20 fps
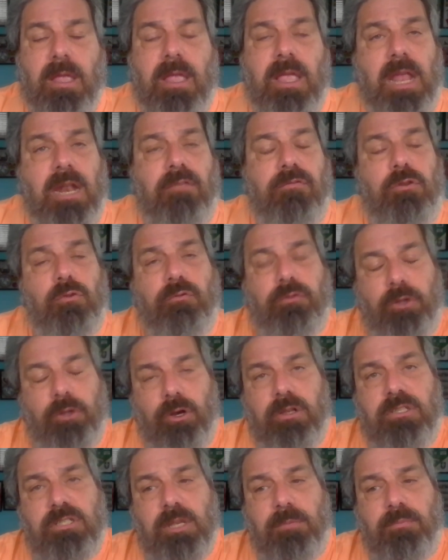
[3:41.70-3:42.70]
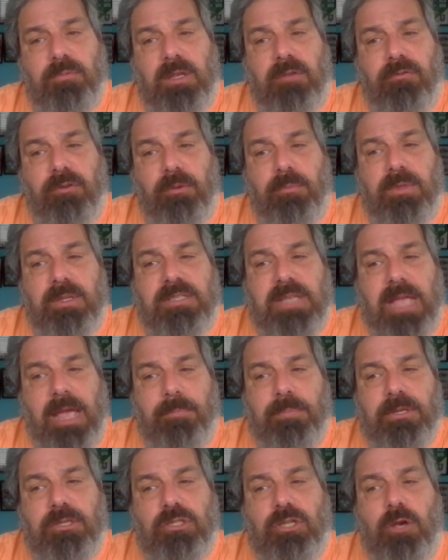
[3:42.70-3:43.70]
And if you've learned something from this
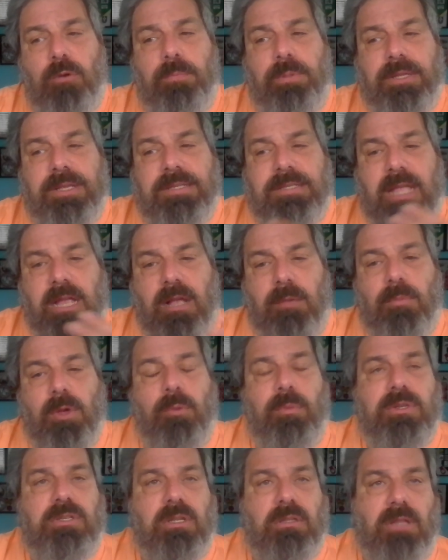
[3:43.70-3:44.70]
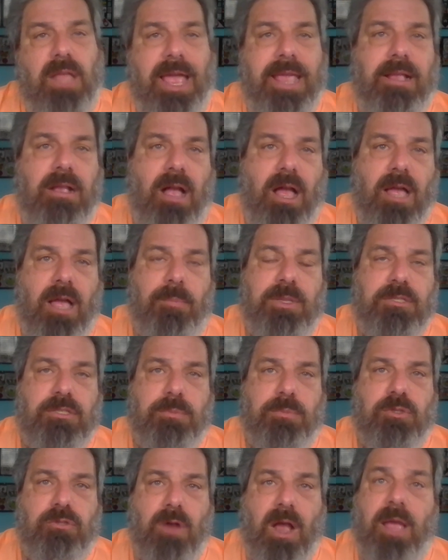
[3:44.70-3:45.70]
episode, please take a moment to like, comment,
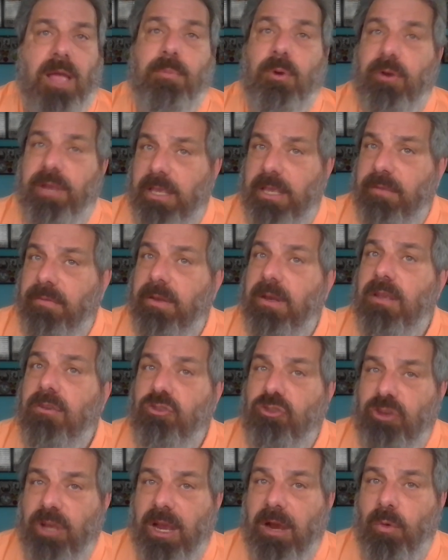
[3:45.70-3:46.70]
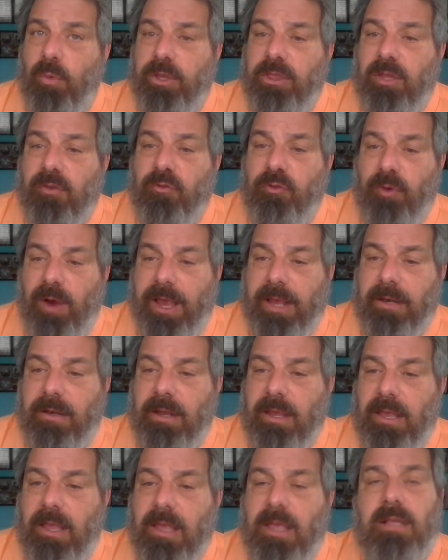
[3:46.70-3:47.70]
subscribe, or even share with a friend.
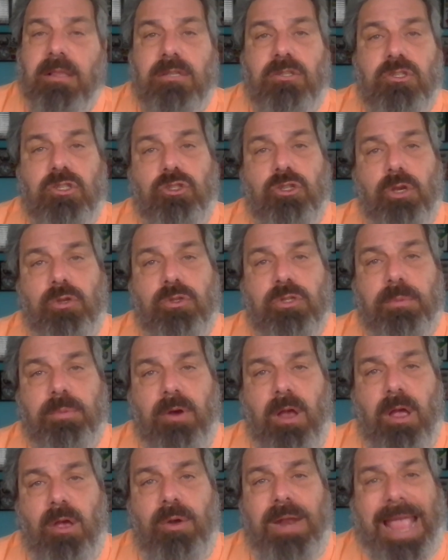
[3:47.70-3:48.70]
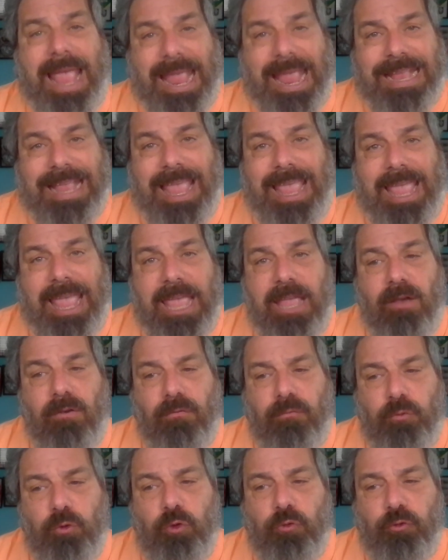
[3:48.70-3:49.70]
This is Joseph Barone, aka A
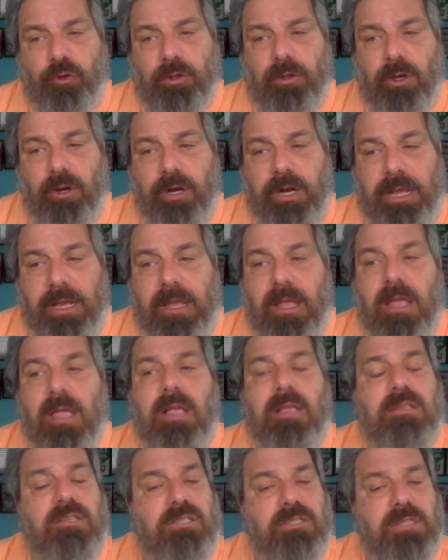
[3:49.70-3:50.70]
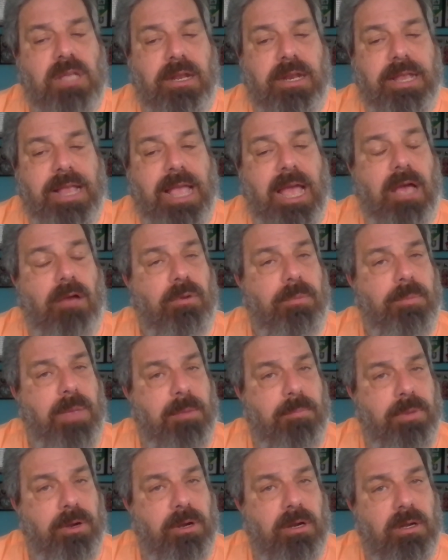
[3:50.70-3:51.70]
Fool for Learning, signing out.
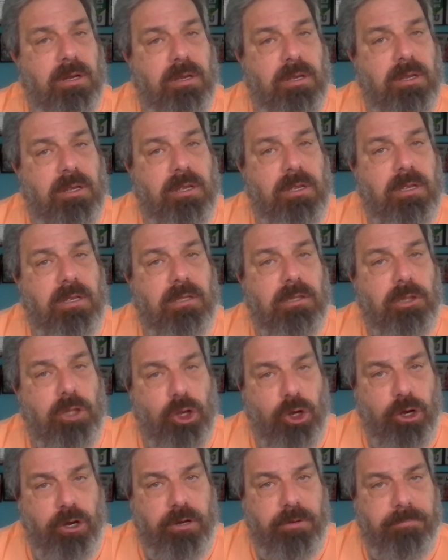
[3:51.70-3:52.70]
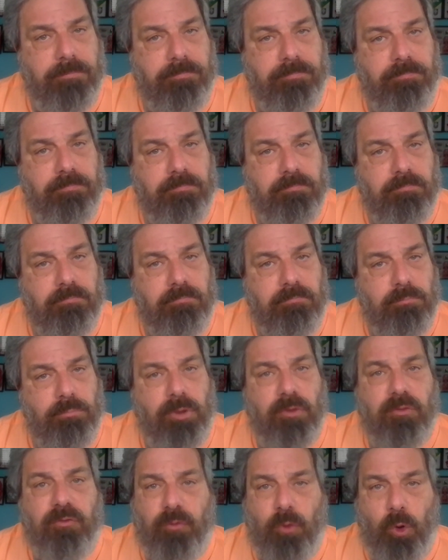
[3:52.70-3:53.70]
Remember, learn,
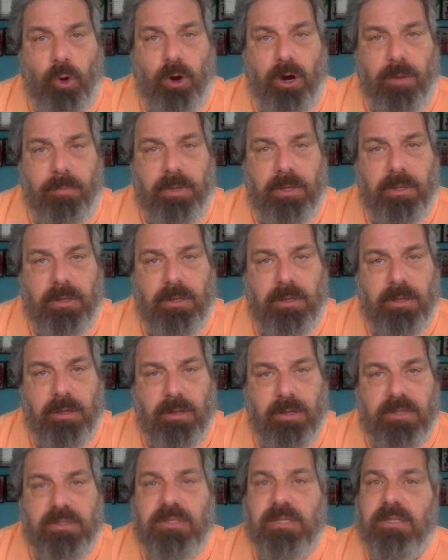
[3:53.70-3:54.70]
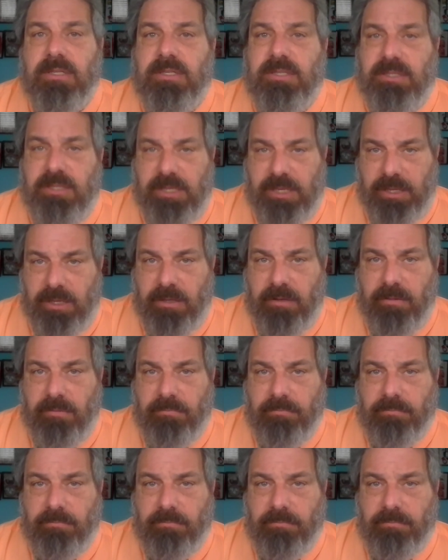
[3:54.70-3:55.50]
perform, succeed.